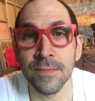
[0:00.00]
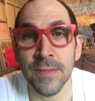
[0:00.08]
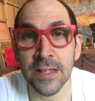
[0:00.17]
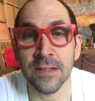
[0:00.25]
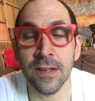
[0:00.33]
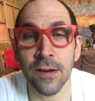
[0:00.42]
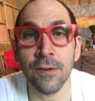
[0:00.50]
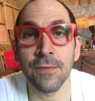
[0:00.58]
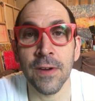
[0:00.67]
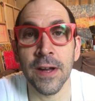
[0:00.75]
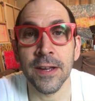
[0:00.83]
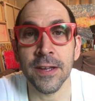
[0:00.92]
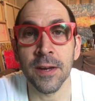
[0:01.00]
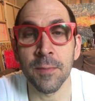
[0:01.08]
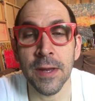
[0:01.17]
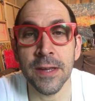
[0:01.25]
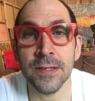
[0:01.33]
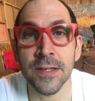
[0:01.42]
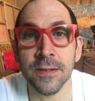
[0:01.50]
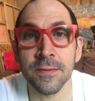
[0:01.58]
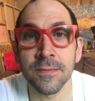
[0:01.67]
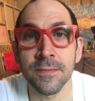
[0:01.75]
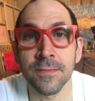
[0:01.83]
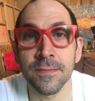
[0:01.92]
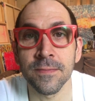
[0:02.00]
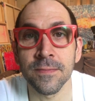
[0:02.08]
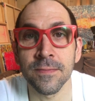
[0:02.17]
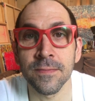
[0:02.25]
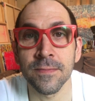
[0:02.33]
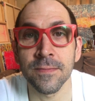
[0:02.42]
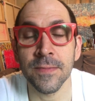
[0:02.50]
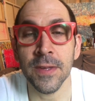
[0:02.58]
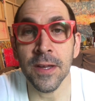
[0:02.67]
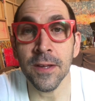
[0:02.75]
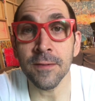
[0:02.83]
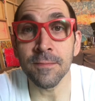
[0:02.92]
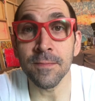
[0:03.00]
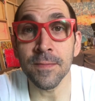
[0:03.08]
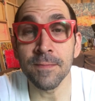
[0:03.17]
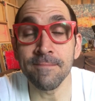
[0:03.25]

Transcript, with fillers: that's terrifying and amazing. And,